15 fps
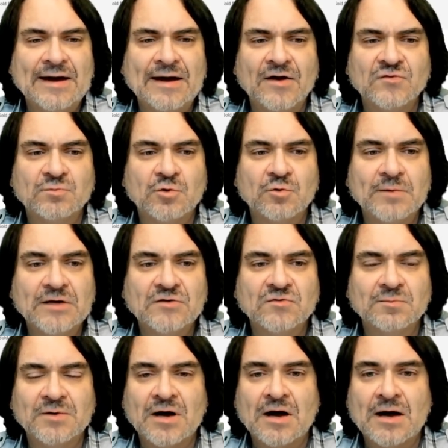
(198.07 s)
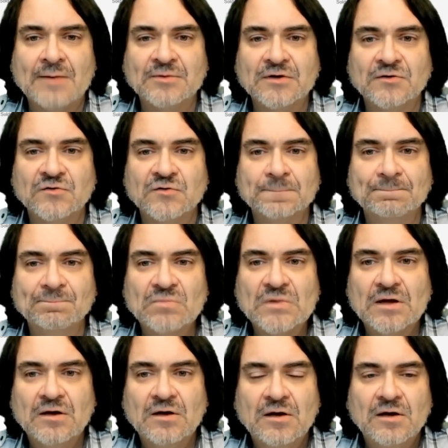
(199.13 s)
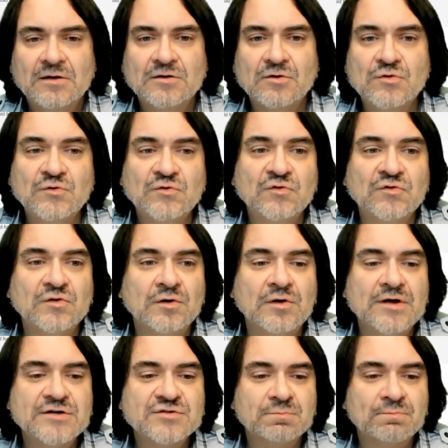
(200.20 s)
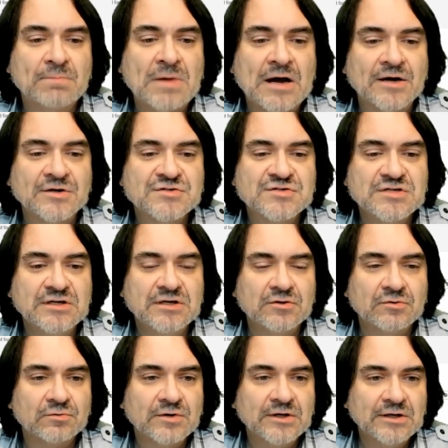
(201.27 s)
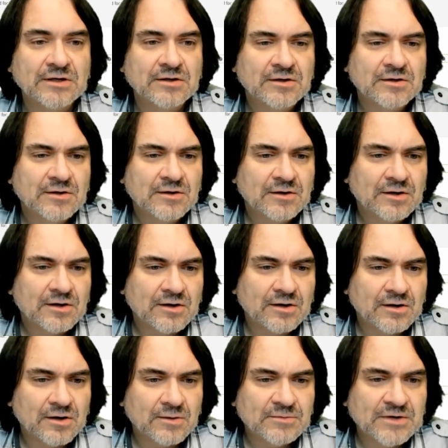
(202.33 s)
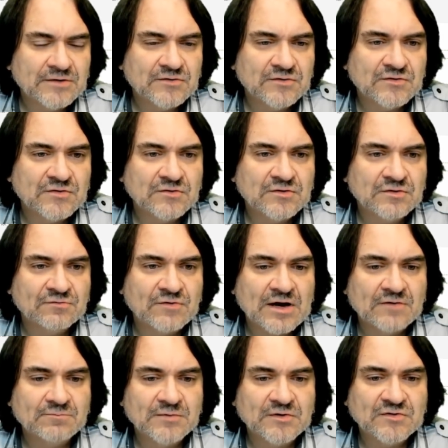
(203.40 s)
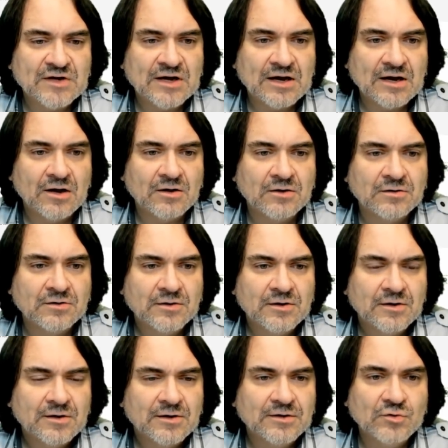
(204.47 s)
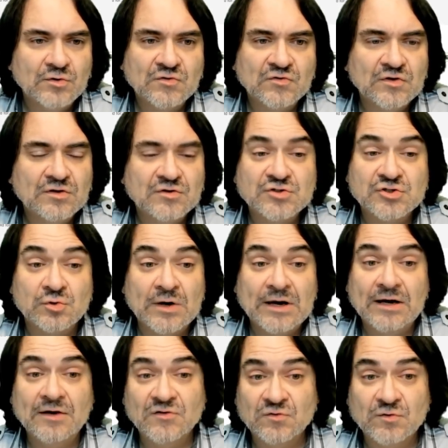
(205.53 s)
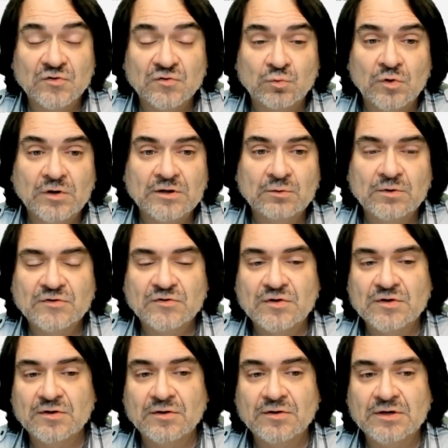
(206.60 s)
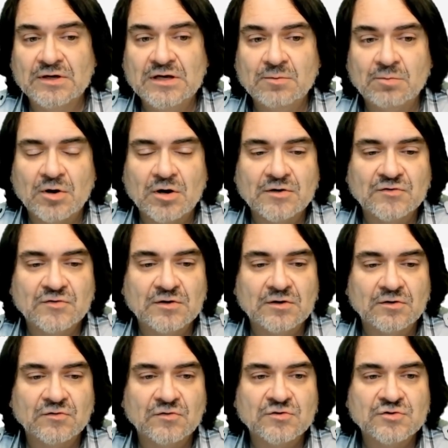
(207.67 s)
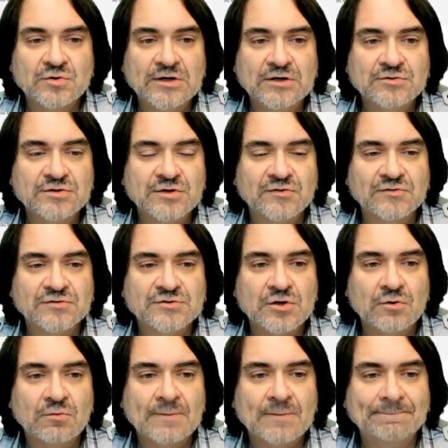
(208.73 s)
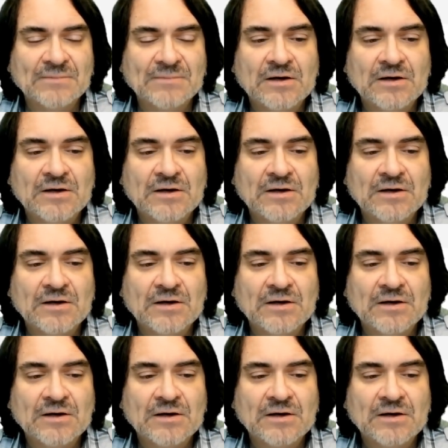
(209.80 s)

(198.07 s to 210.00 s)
Hasbro made some copies now, this is the Lunchbox Eatery. Um, 1965 Mattel. You can see the tray is, is really what the, the key part is in here, because the tray usually doesn't show up.